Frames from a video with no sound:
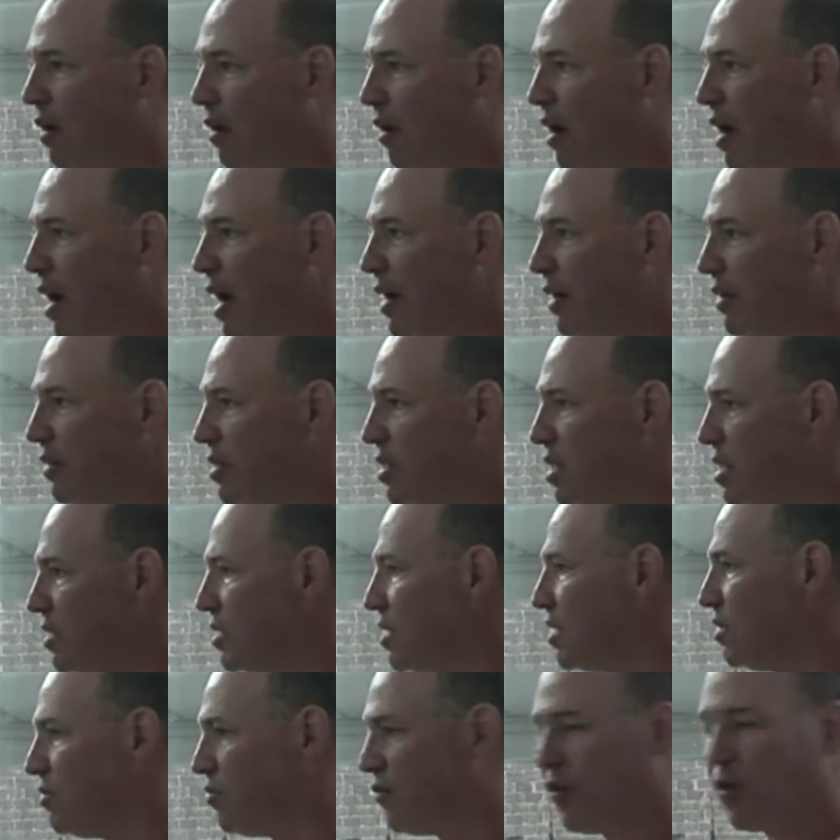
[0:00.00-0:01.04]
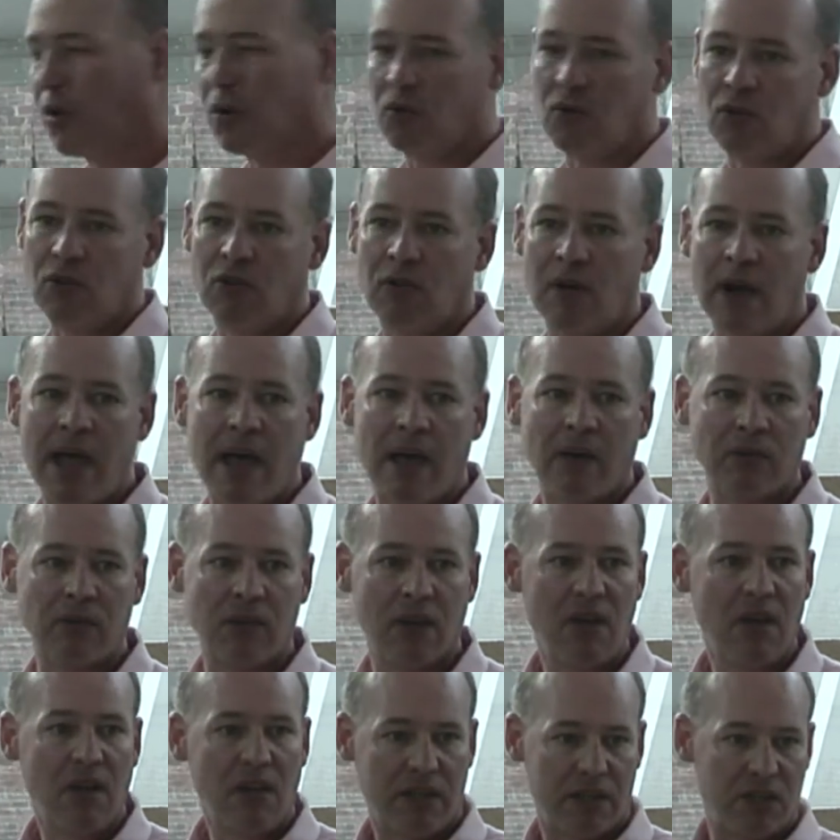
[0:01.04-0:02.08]
Uh, this is fertile ground.
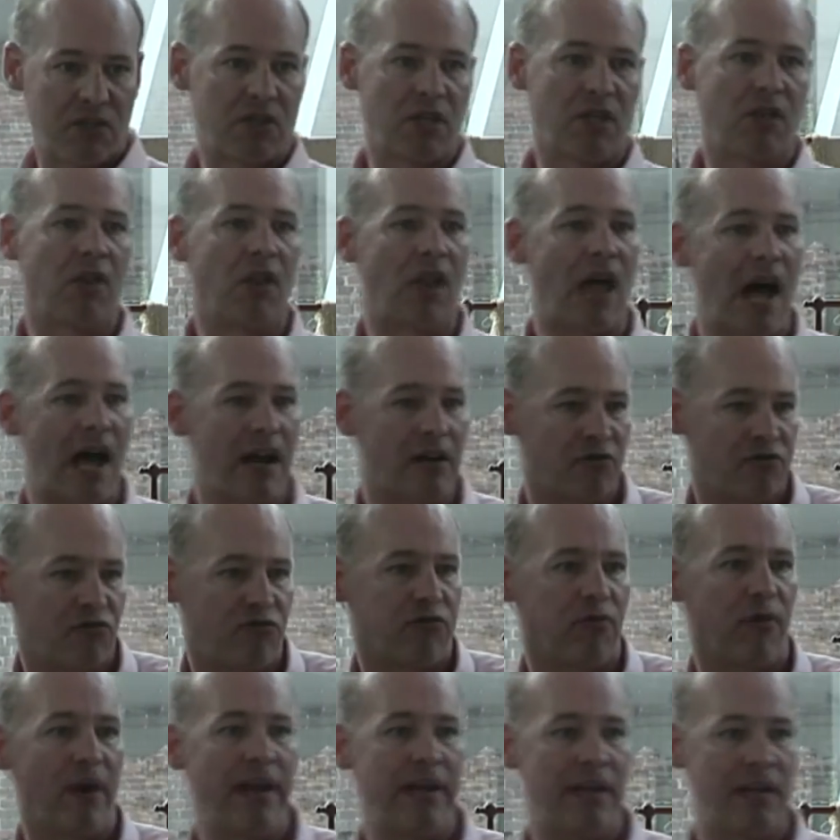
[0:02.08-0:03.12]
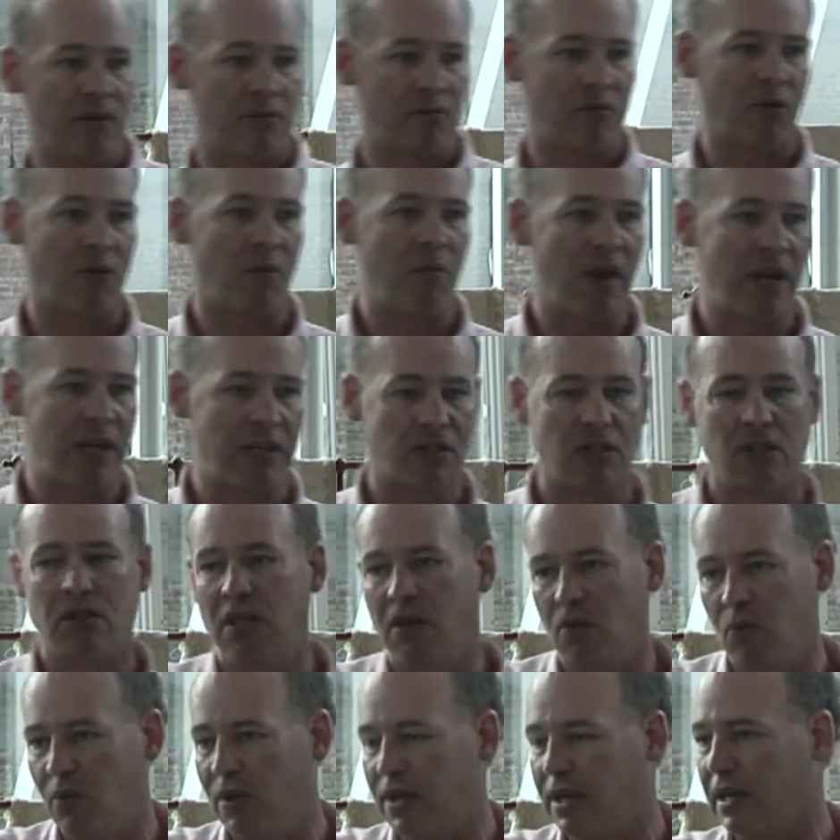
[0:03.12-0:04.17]
There's a lot of great information
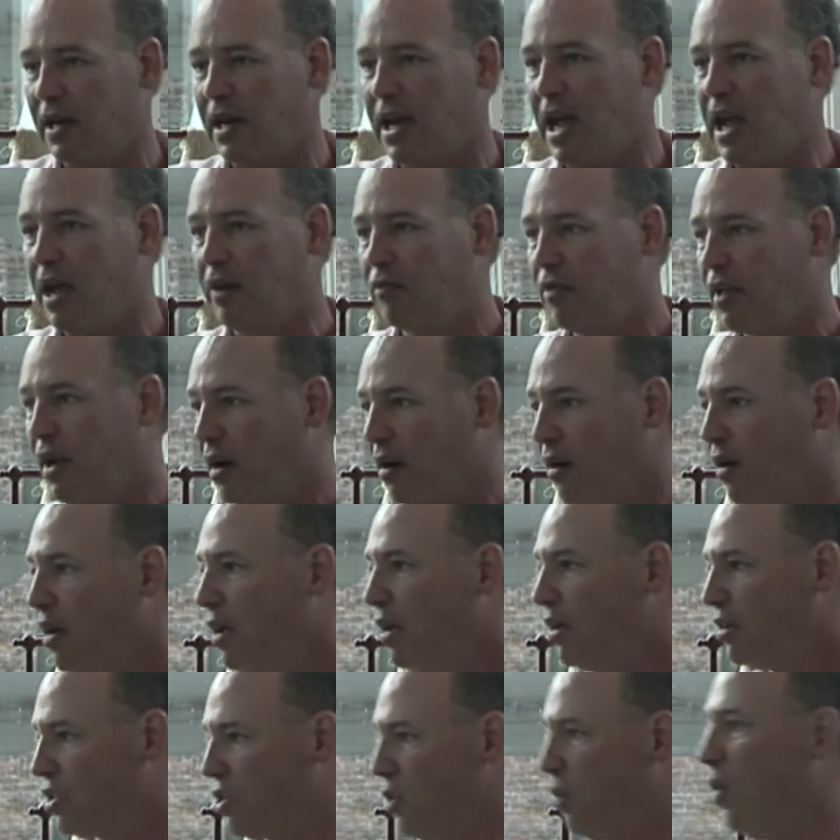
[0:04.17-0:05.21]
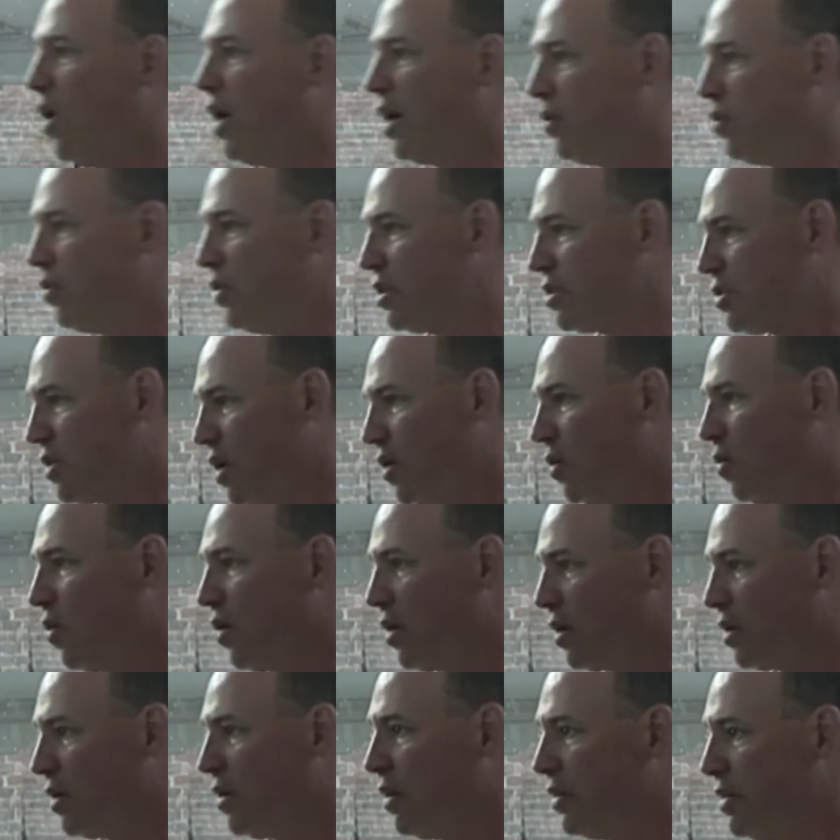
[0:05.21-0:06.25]
that we can have there. So why don't we start
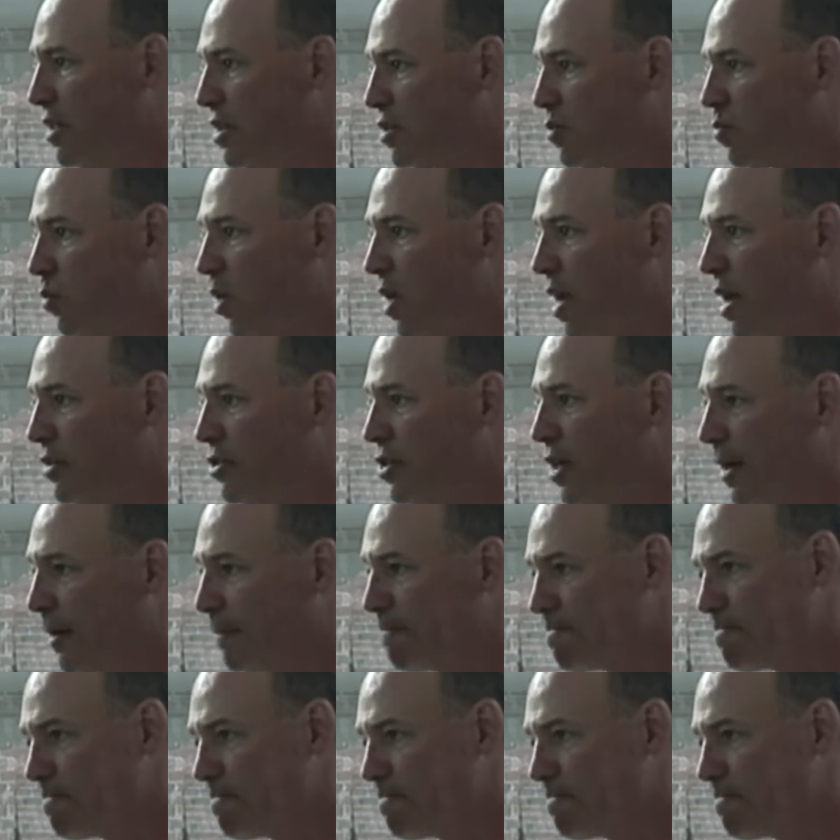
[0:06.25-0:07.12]
working on this project?